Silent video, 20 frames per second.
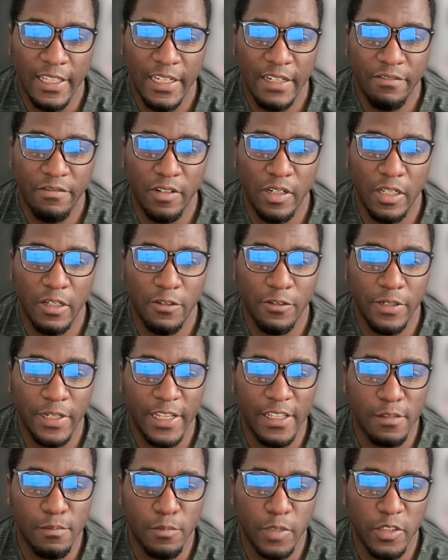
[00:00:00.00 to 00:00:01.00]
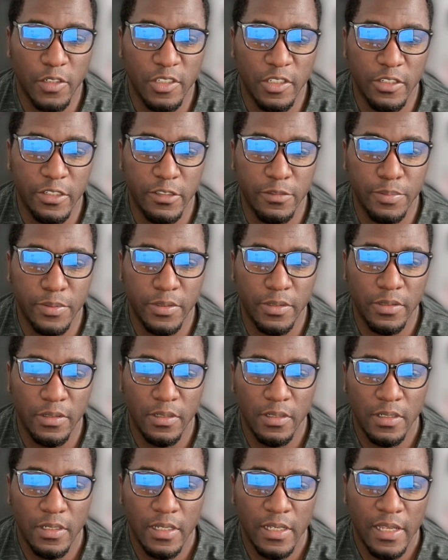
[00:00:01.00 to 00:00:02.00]
Alita Lone as Mercy
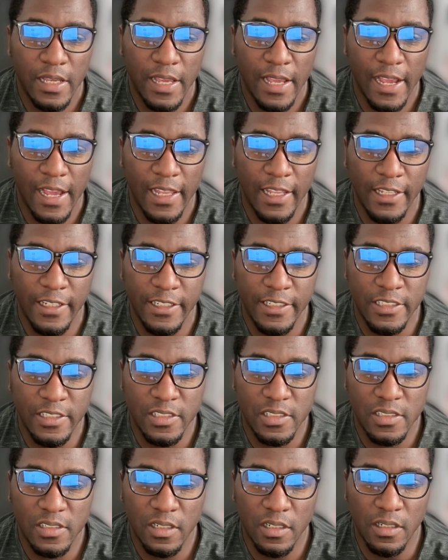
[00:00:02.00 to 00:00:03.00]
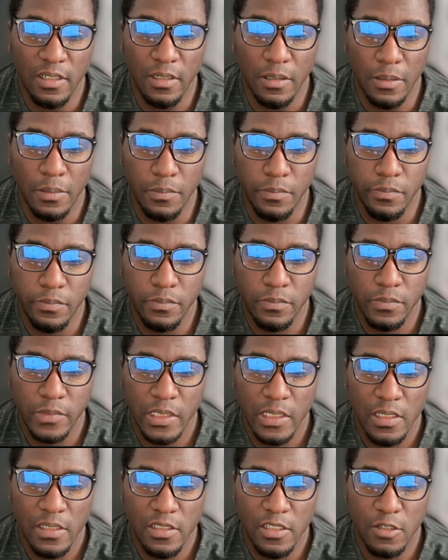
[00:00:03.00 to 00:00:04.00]
Cooper, Aladis
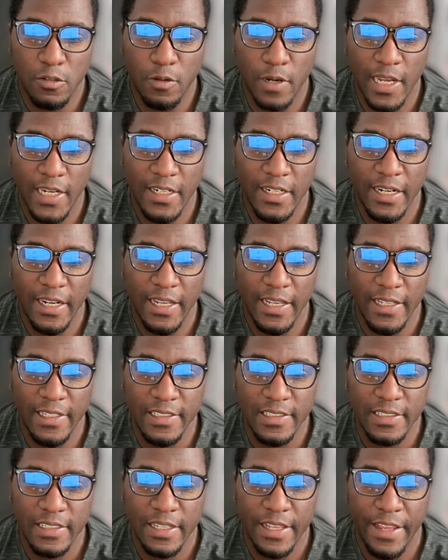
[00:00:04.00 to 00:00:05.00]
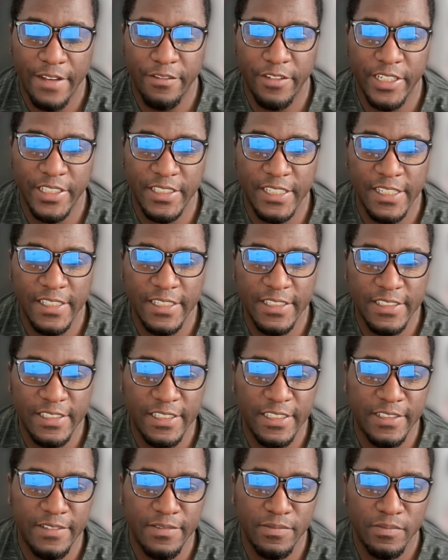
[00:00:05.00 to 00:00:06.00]
Squire as Henry
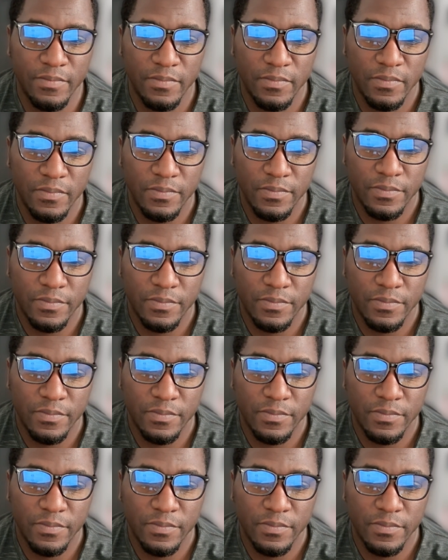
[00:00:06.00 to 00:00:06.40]
Tendency,